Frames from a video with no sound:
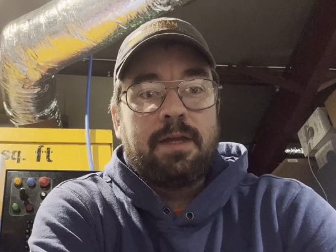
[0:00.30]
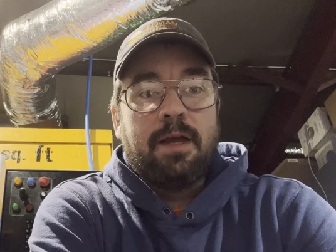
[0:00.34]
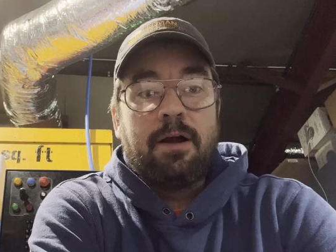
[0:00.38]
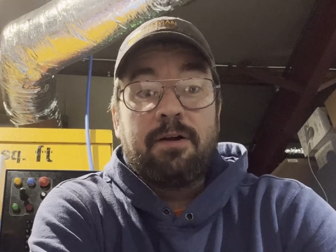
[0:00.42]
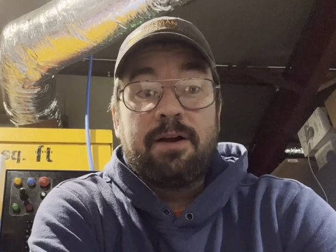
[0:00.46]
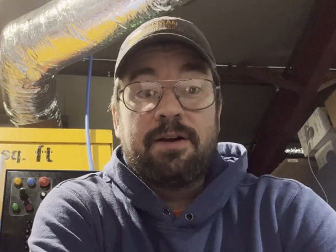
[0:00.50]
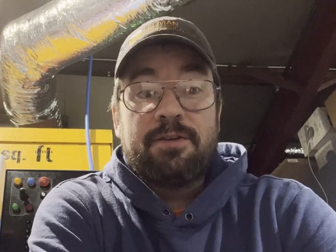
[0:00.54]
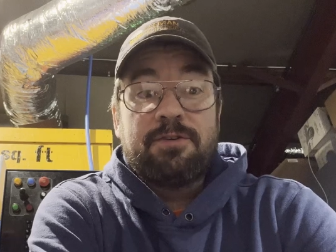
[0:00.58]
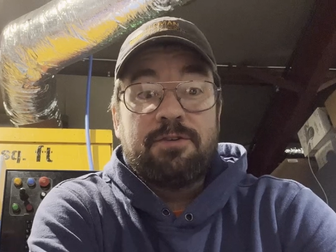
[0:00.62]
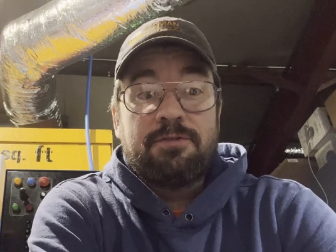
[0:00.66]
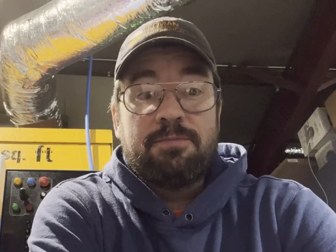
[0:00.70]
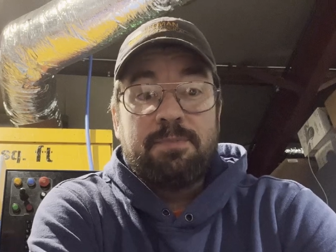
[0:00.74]

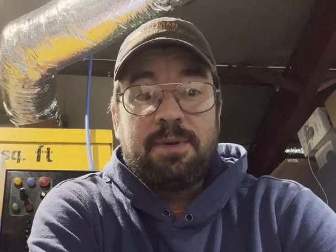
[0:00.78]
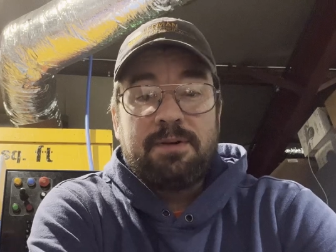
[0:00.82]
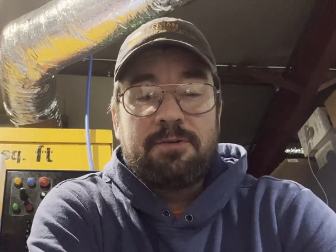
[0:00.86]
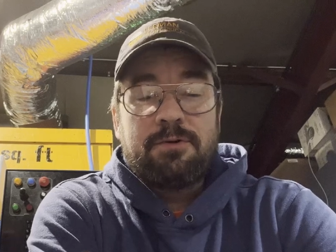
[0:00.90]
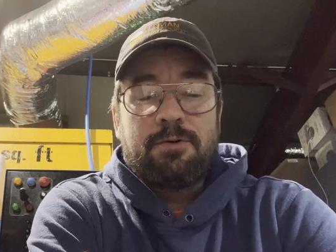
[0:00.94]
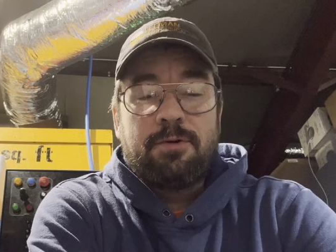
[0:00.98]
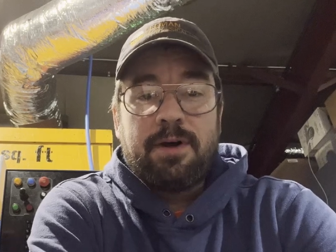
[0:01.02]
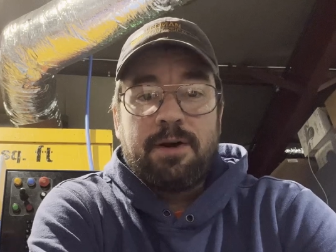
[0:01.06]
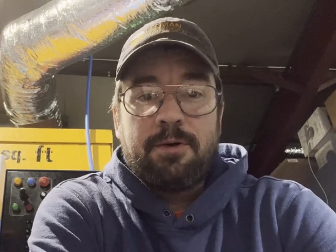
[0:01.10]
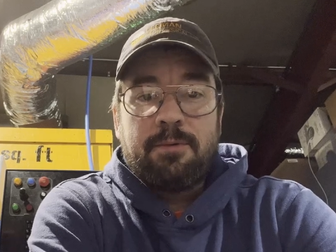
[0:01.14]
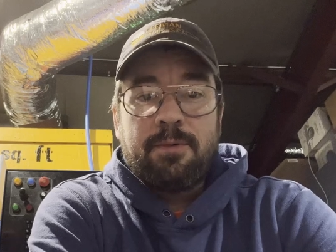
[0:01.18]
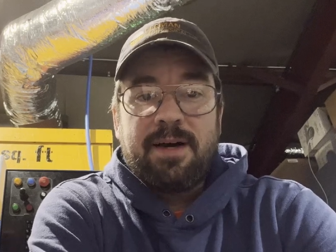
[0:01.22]
All right, so it's been
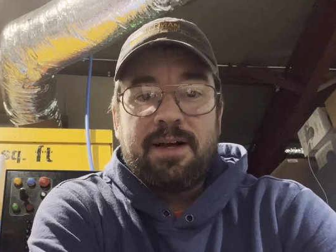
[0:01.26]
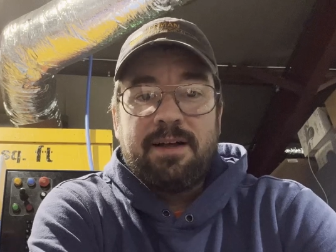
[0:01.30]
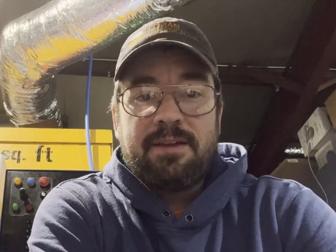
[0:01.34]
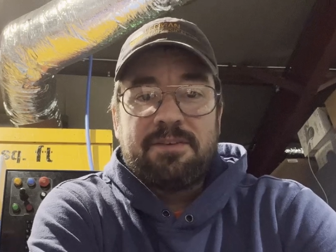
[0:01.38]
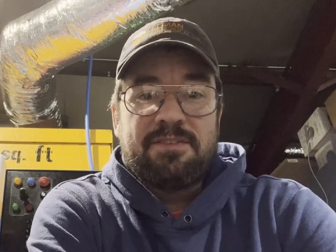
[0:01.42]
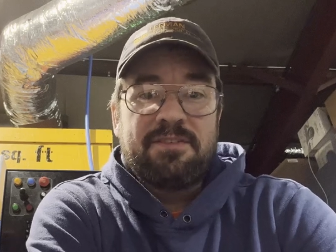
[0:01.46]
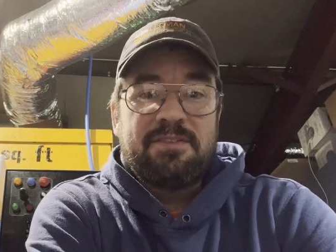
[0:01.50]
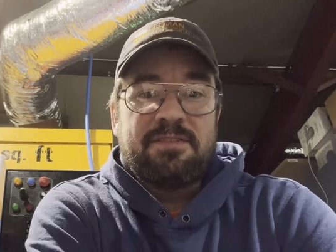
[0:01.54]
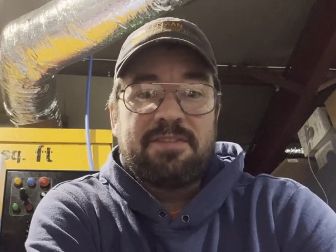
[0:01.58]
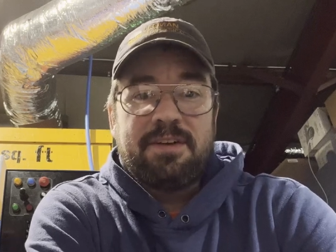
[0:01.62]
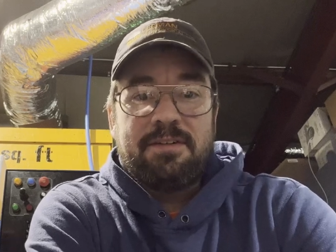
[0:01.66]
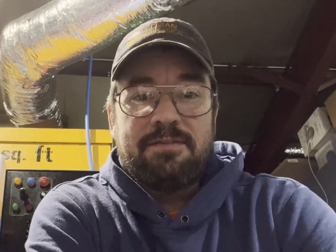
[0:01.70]
quite a while
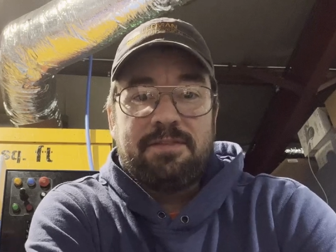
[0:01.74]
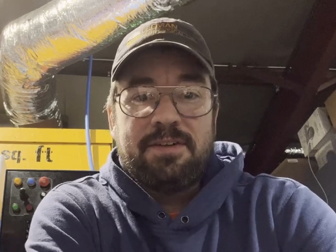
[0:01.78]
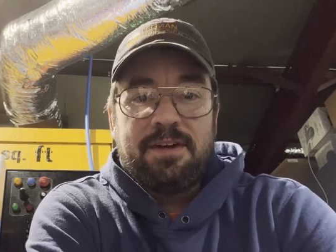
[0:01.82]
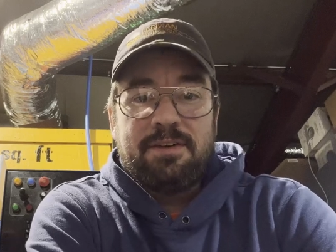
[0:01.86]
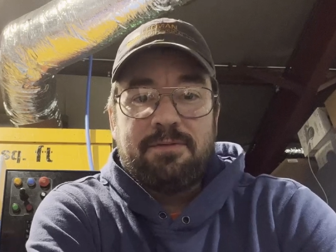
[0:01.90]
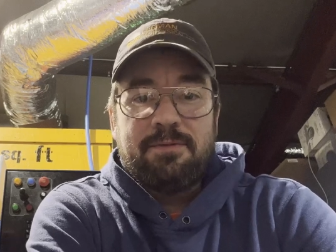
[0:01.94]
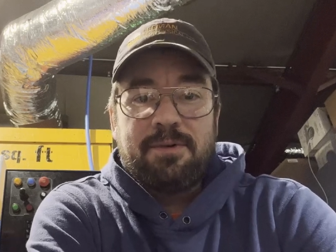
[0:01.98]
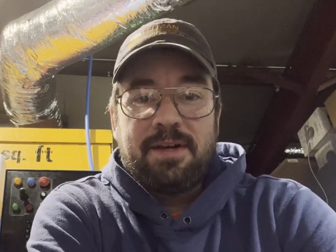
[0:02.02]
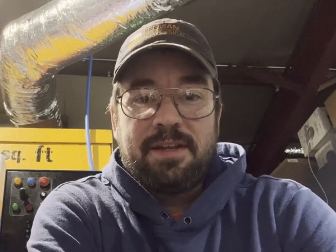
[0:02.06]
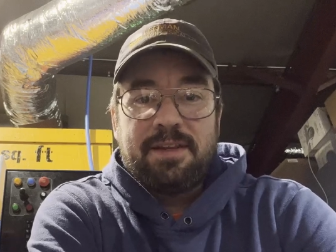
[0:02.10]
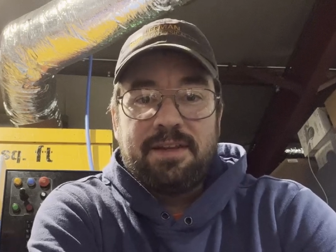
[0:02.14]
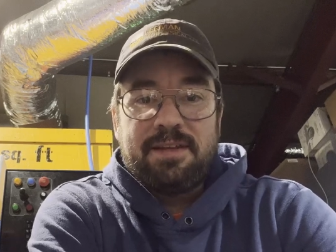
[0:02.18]
since I've
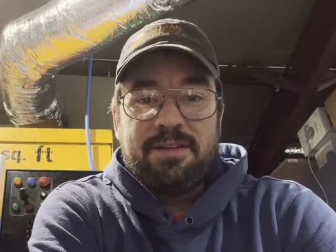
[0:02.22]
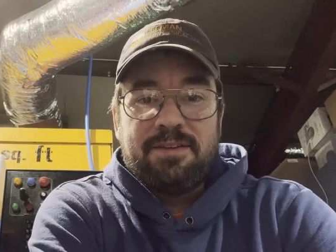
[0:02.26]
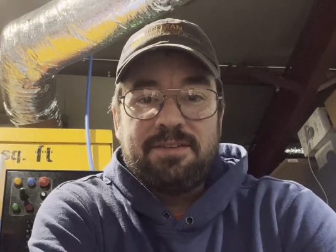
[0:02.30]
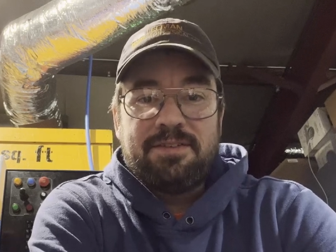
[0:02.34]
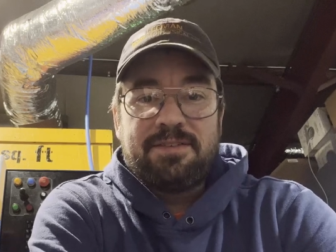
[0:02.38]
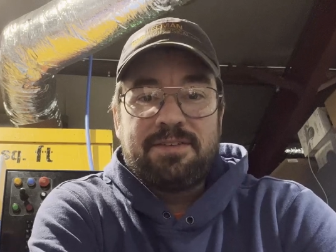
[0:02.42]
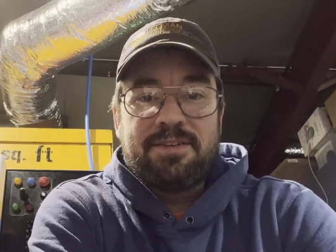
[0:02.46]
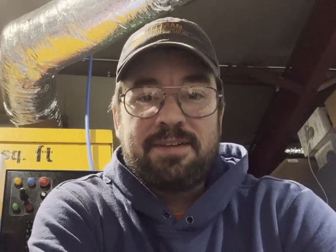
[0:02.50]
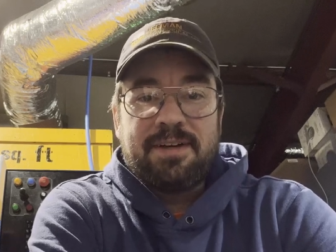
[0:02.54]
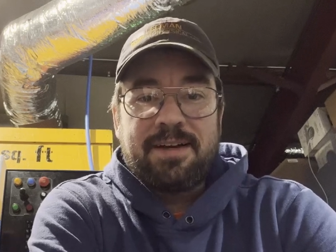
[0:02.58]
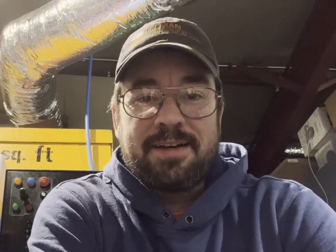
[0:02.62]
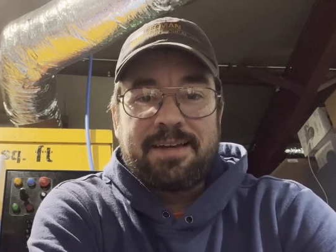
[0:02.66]
done one of
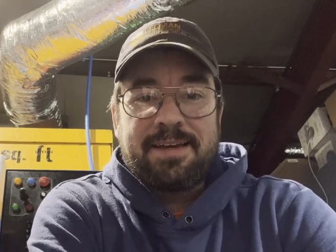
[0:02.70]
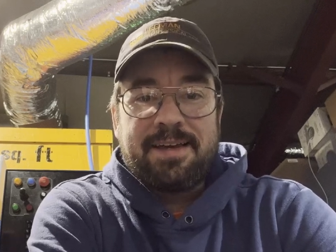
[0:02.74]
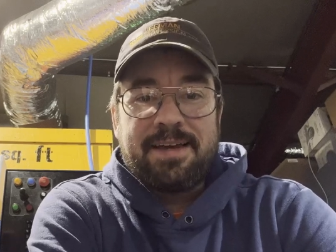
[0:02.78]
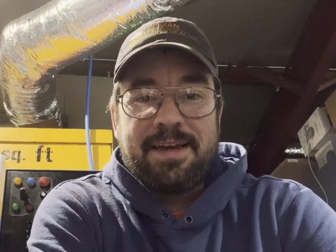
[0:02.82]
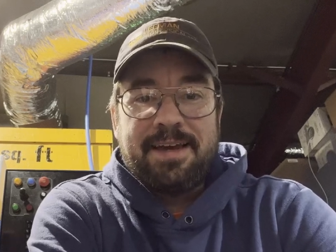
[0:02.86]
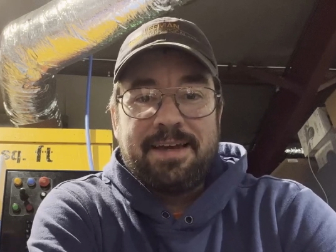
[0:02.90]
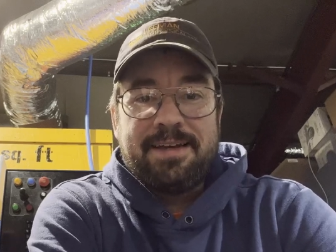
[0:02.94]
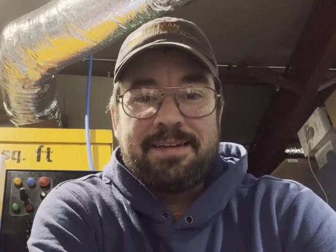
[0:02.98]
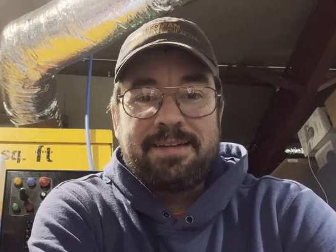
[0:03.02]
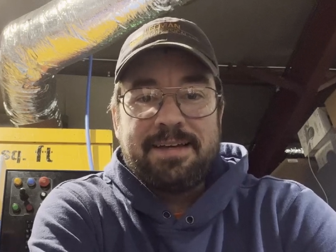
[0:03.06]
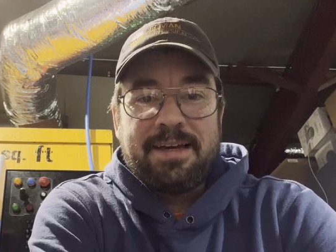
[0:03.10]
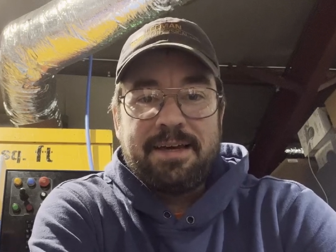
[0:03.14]
these talking
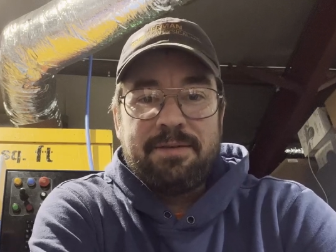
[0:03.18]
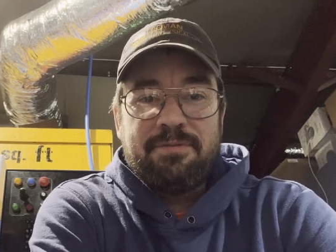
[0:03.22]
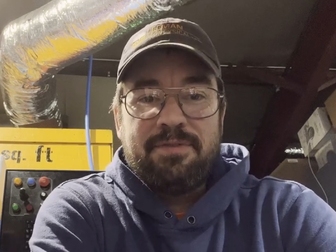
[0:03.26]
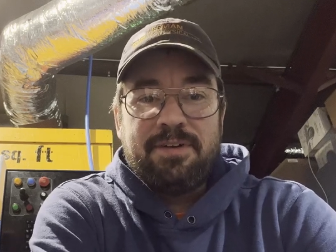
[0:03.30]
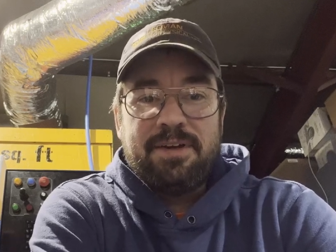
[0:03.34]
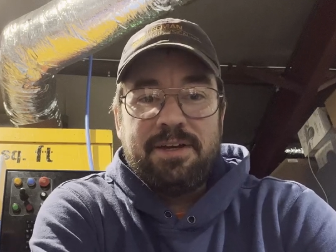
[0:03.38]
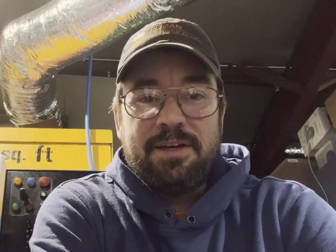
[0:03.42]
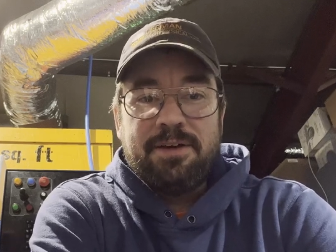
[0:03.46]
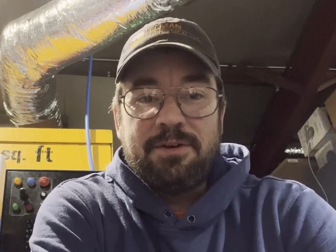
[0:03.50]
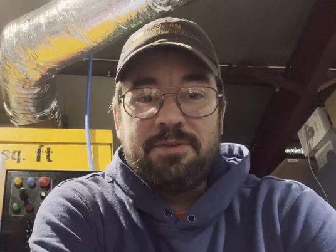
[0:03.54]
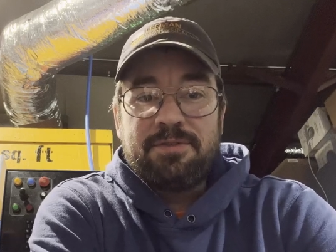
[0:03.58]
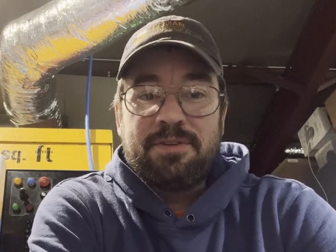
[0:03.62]
head type
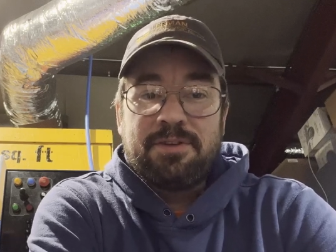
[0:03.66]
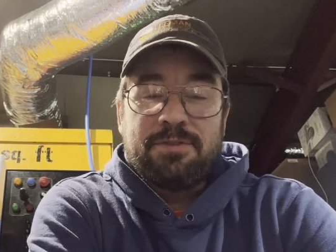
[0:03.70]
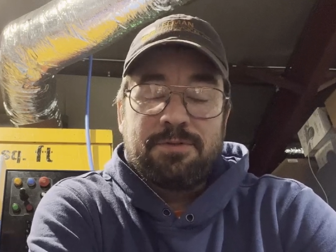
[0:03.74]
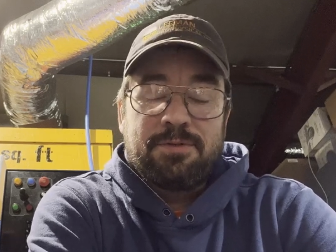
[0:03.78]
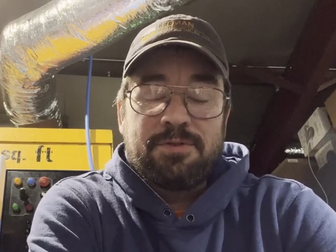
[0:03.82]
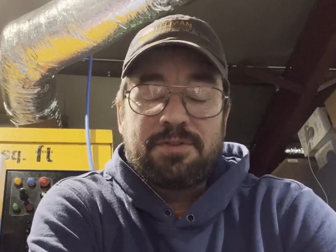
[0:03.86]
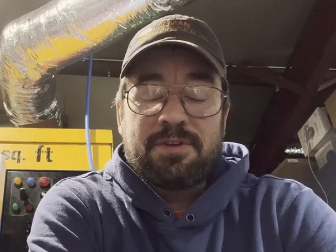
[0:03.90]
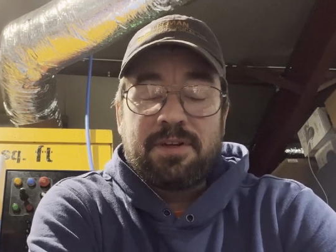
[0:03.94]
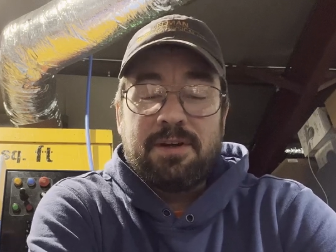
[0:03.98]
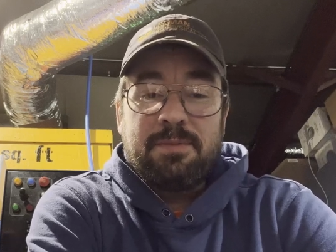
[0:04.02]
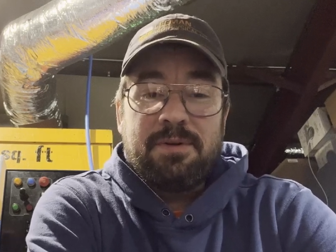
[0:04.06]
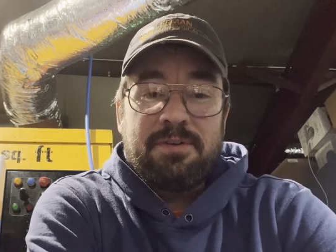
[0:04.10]
videos, and this
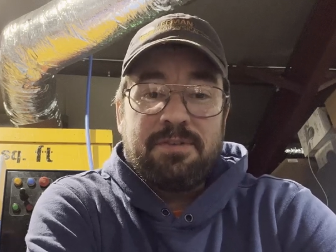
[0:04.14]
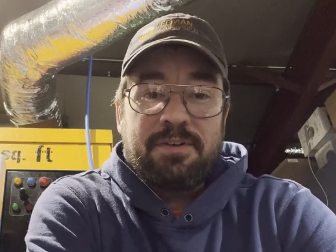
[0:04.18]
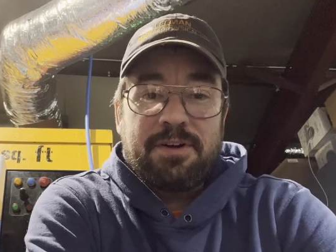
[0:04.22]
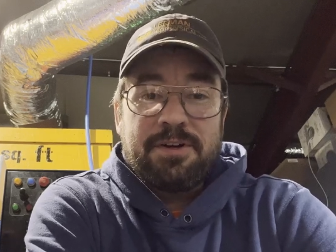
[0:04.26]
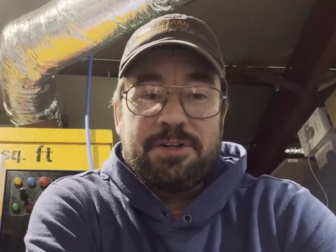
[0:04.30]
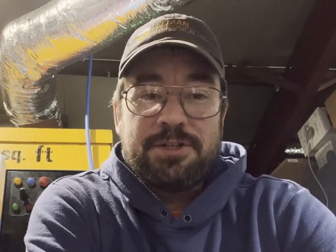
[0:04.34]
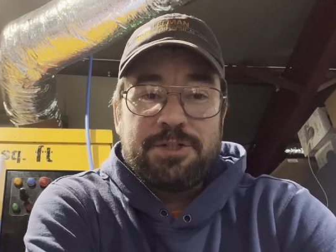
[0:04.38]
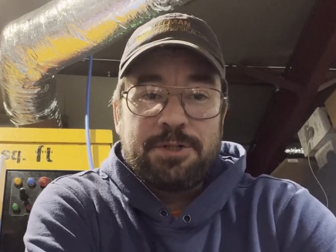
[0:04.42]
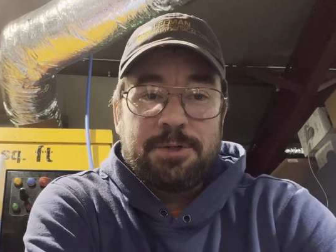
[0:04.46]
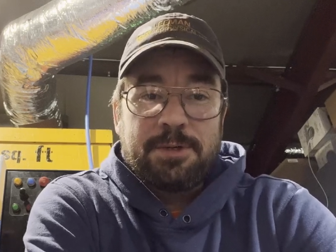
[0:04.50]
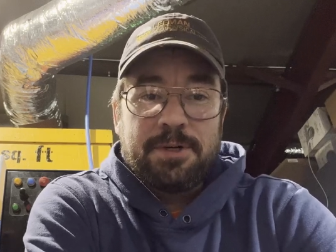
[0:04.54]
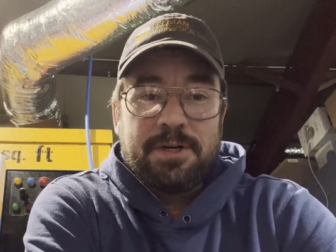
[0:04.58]
one's gonna be
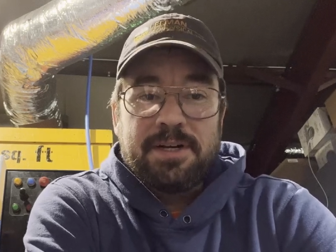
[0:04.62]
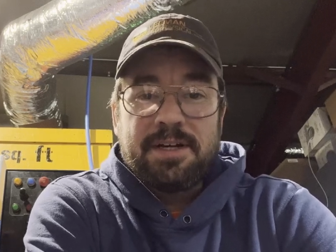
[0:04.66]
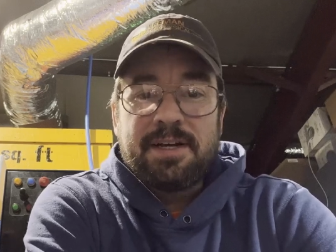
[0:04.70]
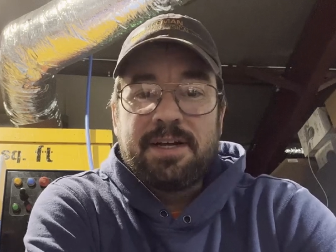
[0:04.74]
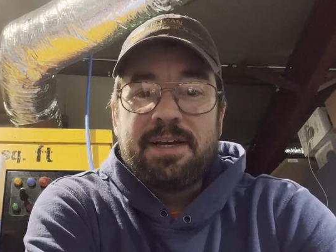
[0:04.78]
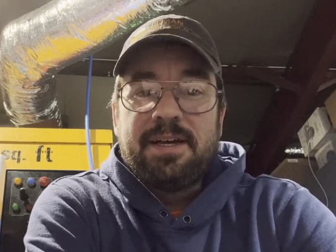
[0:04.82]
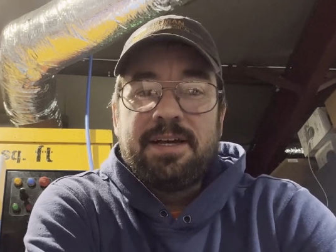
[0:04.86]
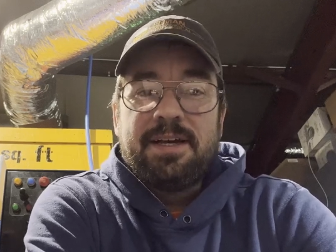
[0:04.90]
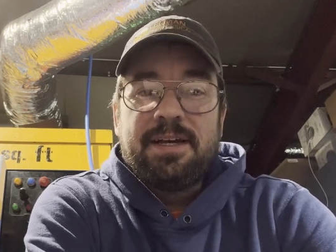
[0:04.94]
very short.